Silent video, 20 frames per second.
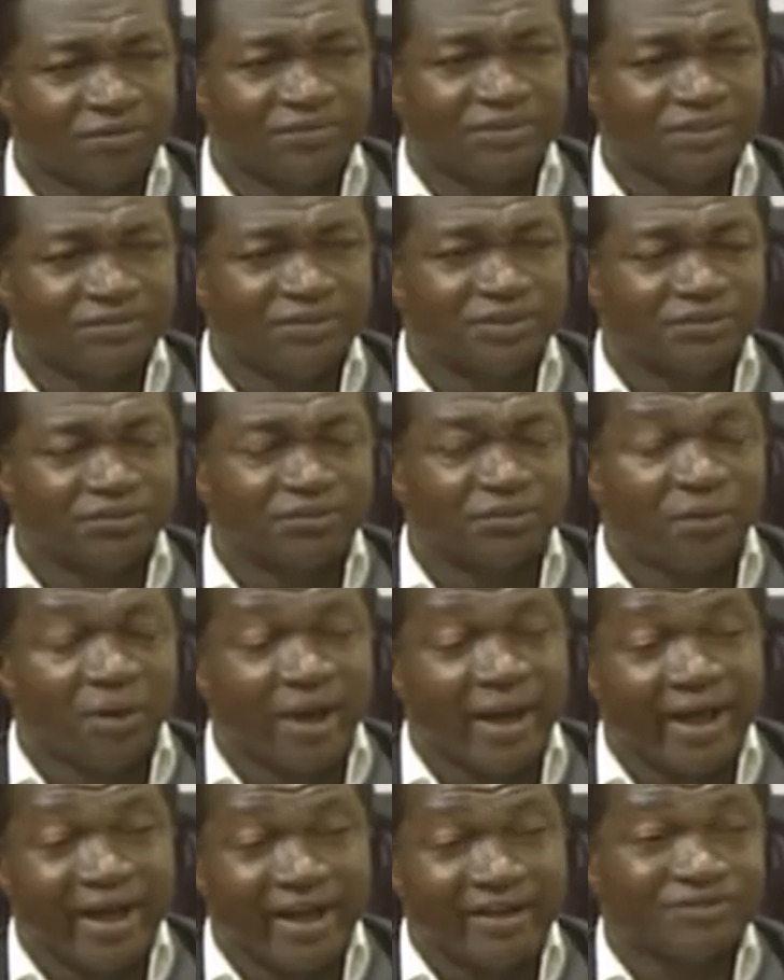living for
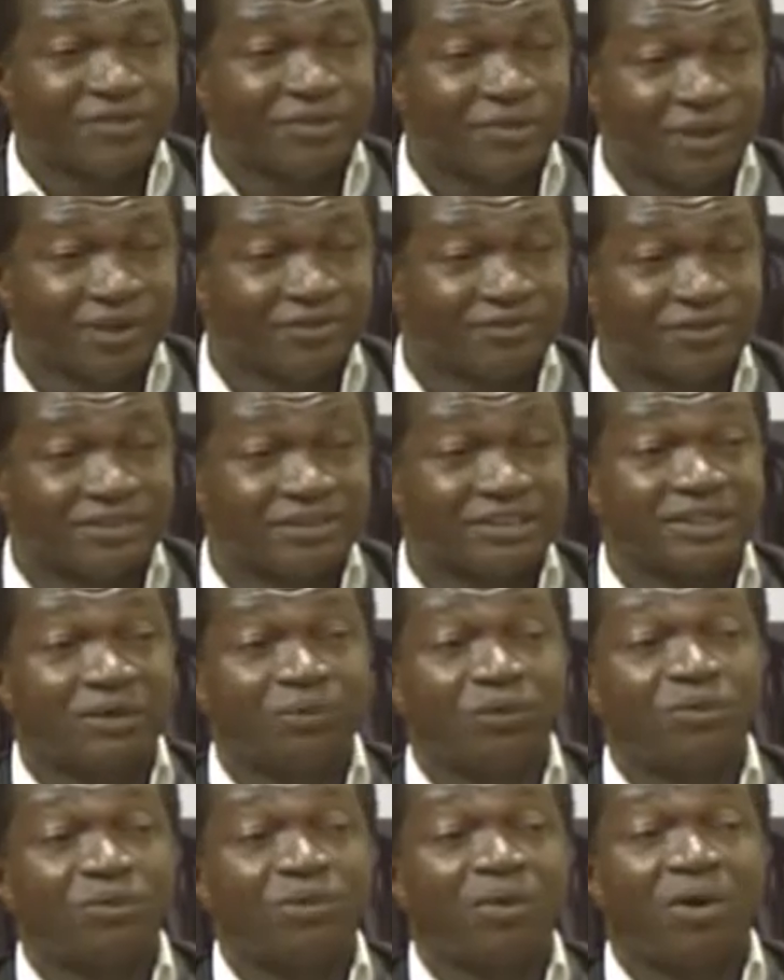every one of us that
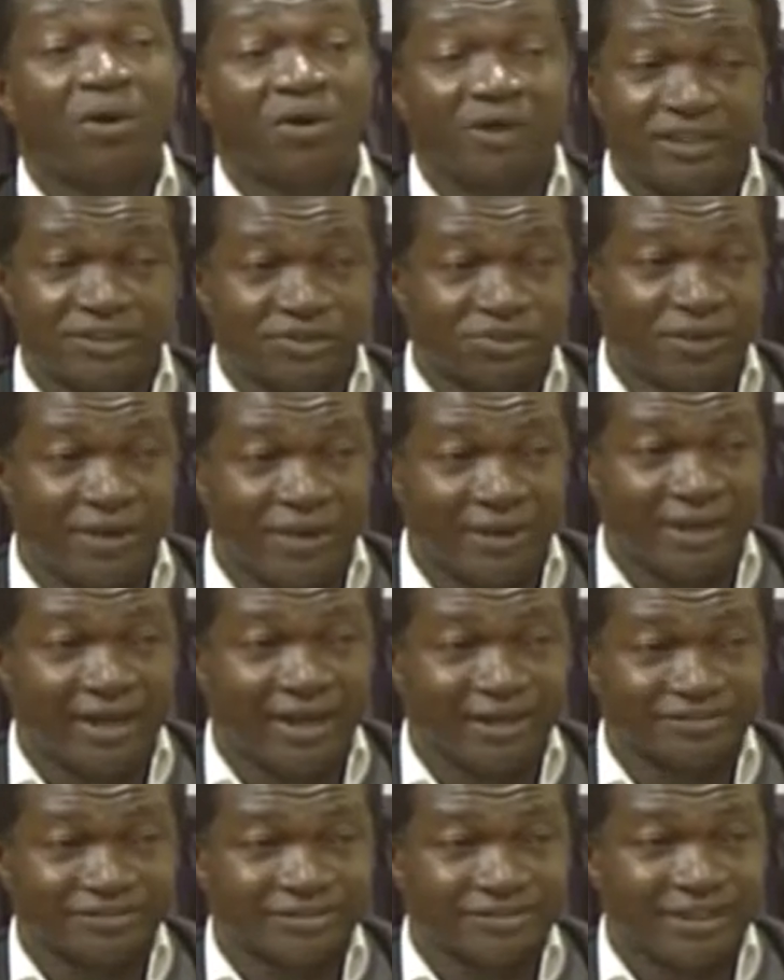we will all enjoy our
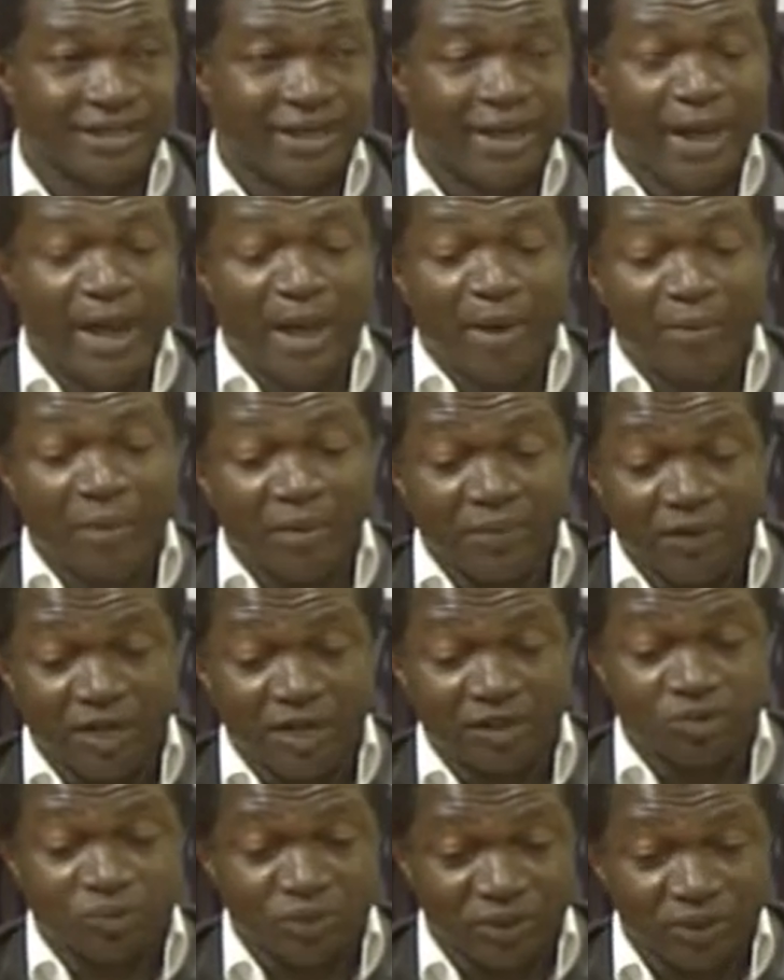lives. But
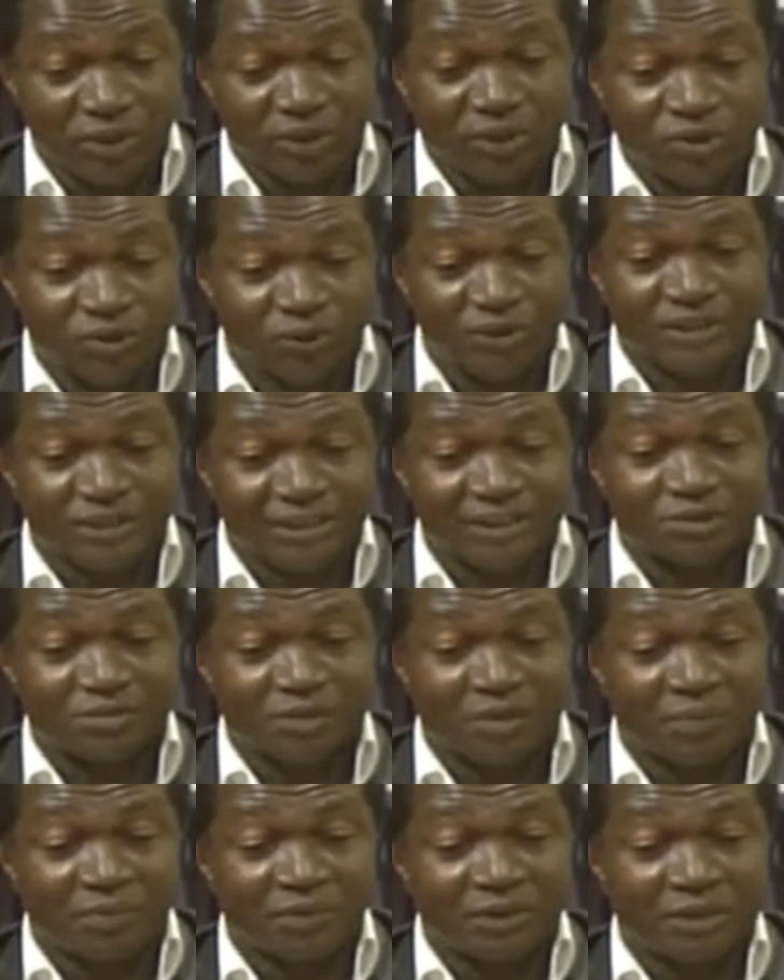because we're not doing things
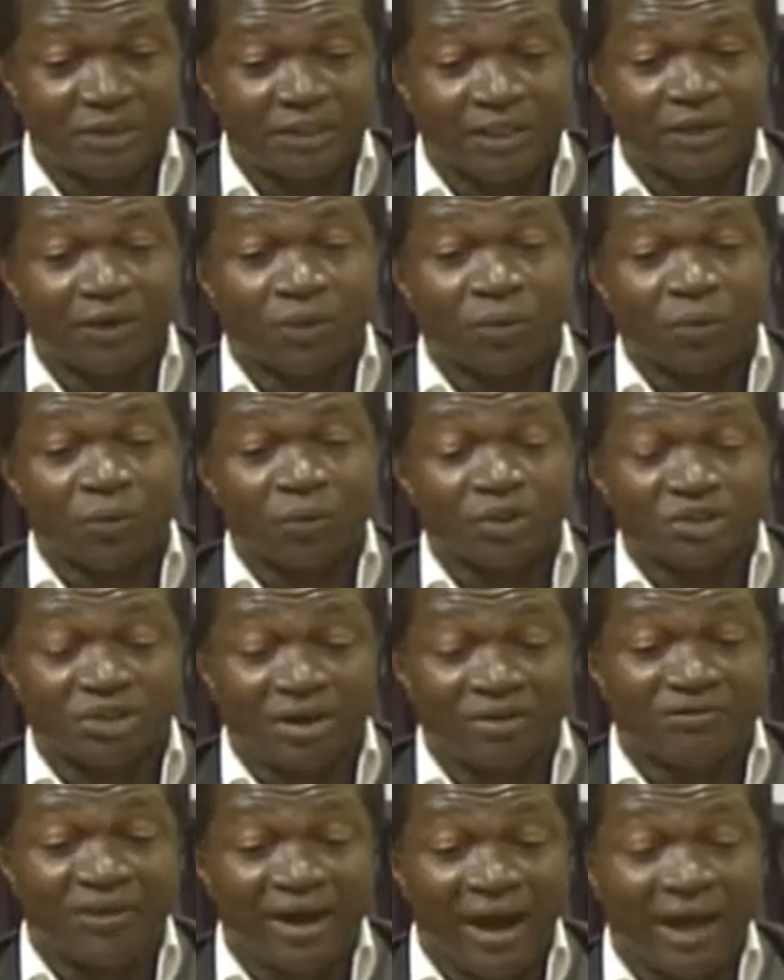properly, we
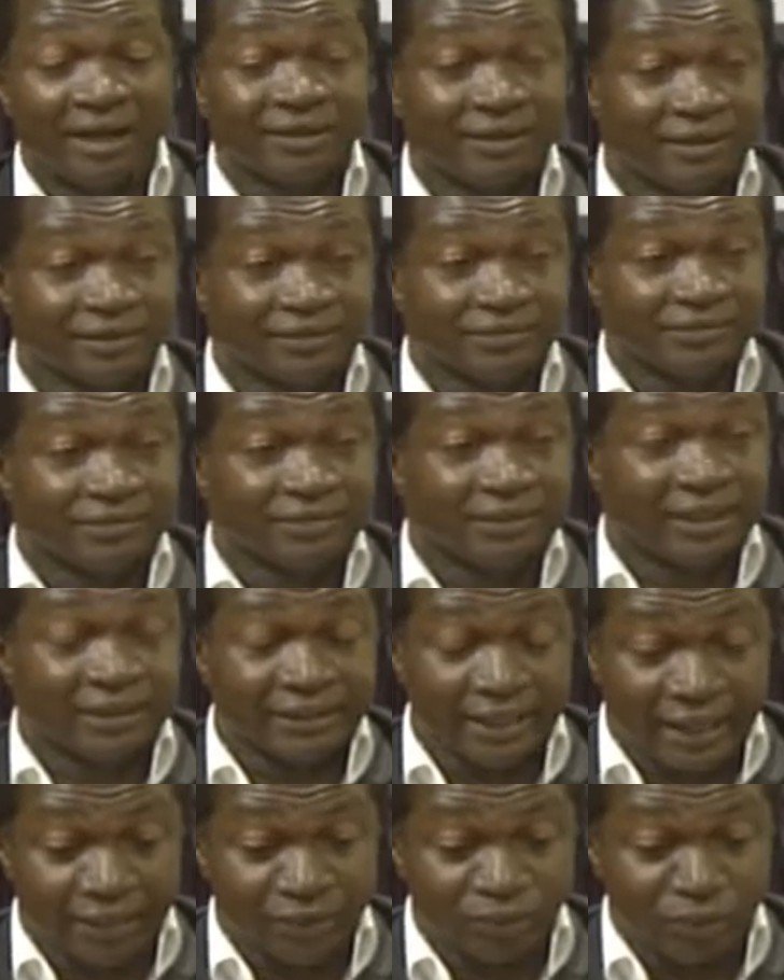suffer a lot.
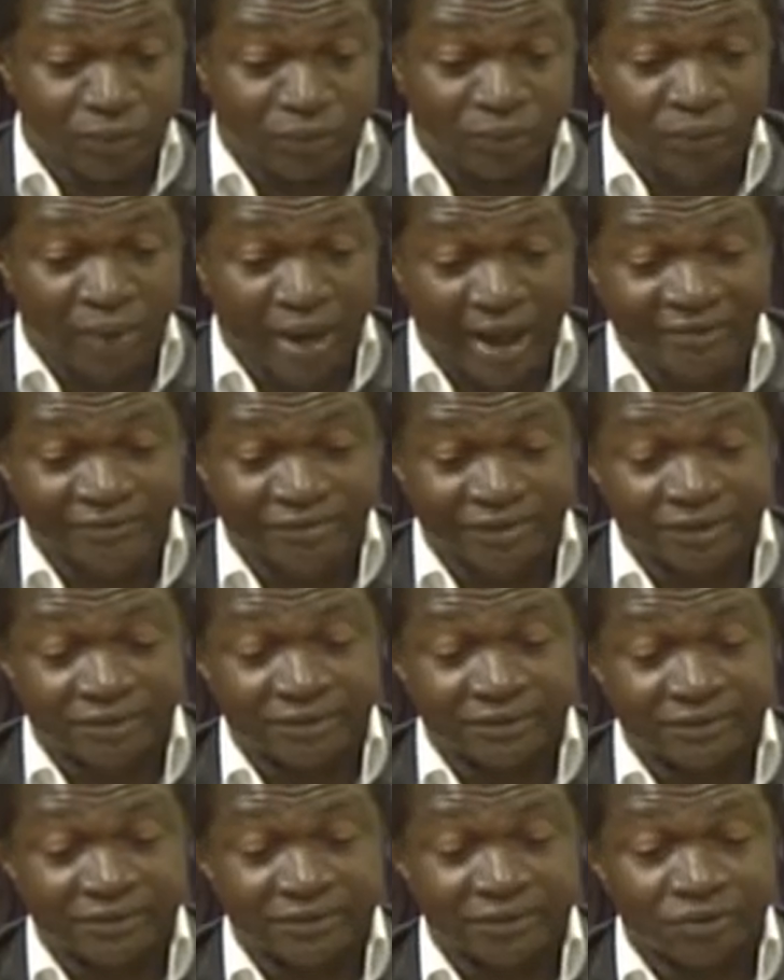And you have it
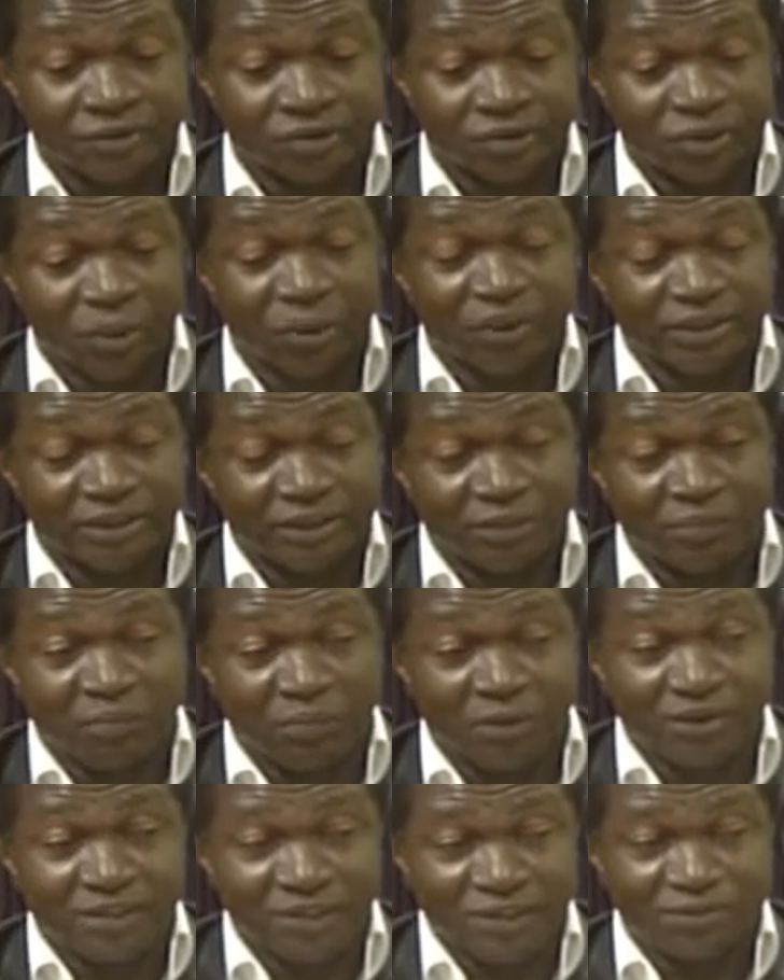shown in the
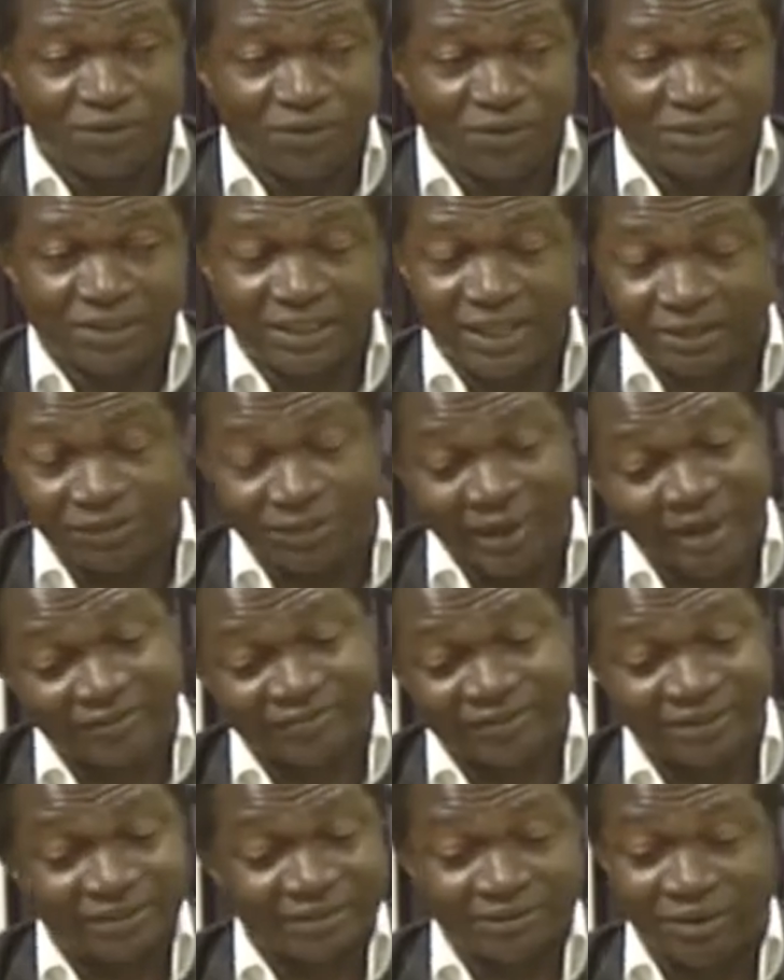police force like you
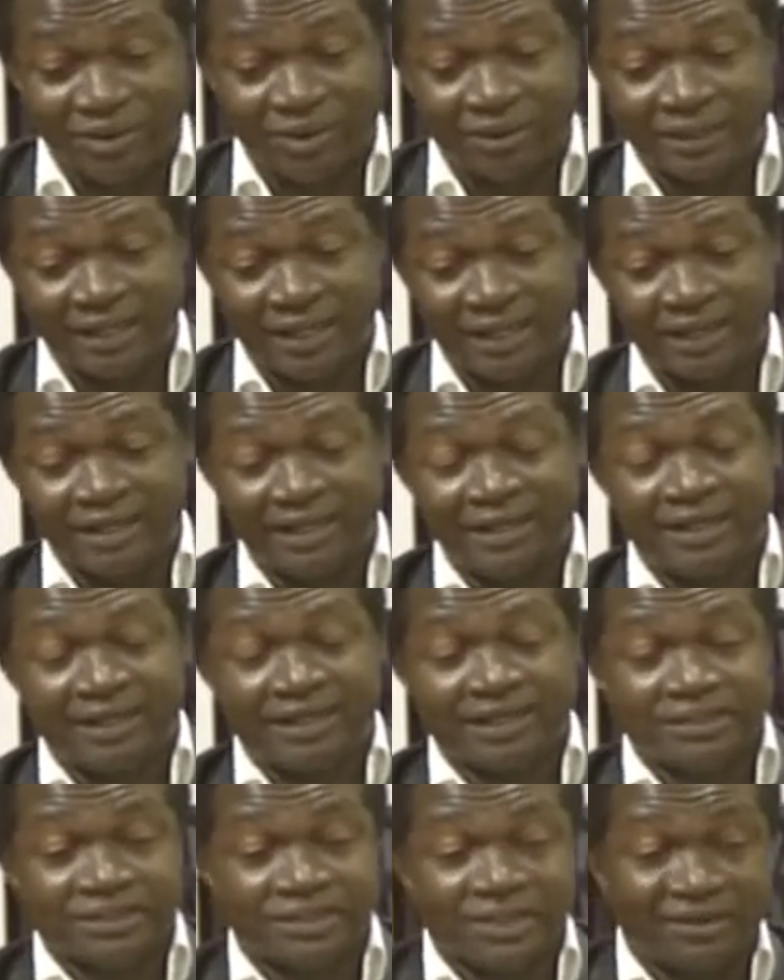have it in other
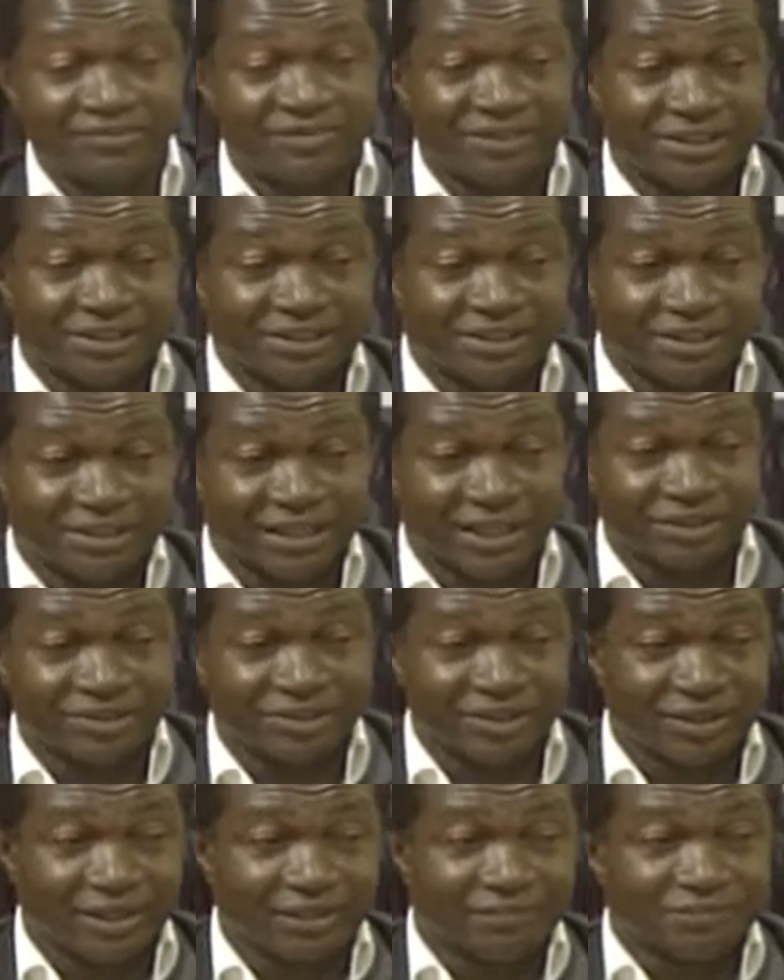services in Nigeria.